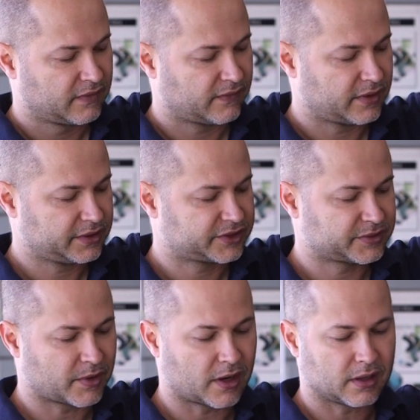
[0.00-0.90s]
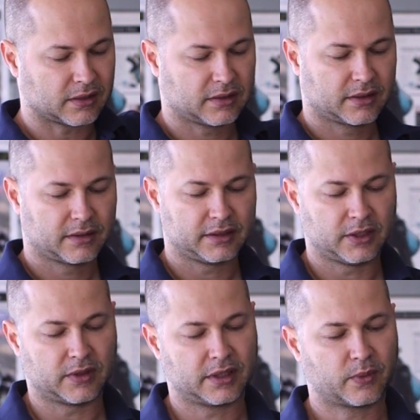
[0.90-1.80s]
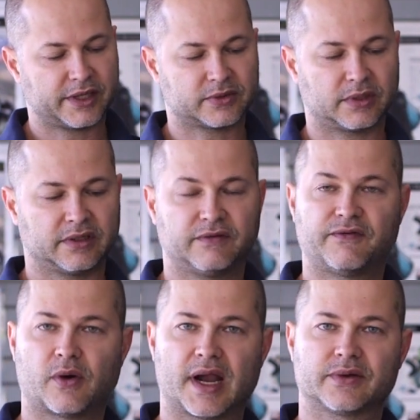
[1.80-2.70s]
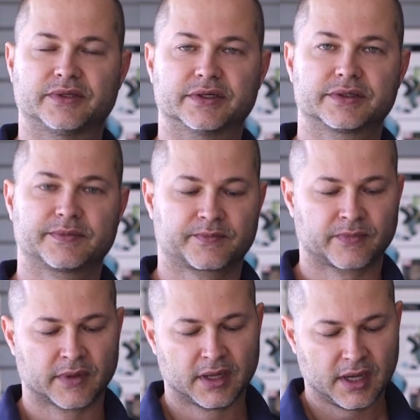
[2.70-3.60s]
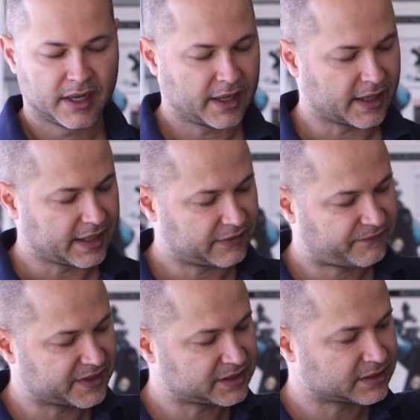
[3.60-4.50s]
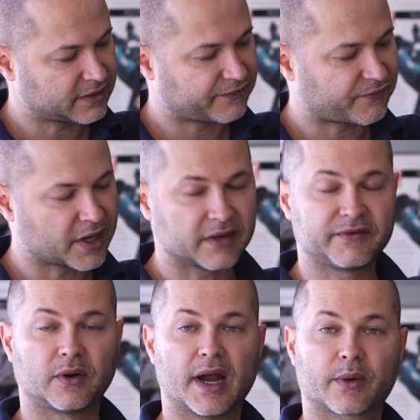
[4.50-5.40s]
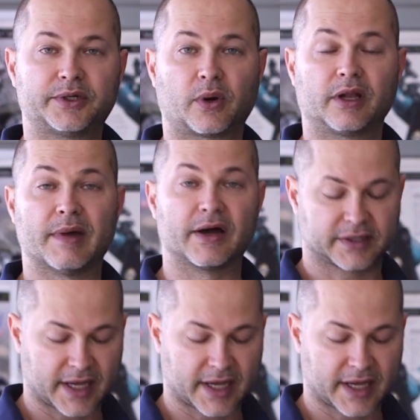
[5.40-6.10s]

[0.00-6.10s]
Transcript: very small unit, weighs only four ounces. Uh, it fits into the front of your equatorial mount,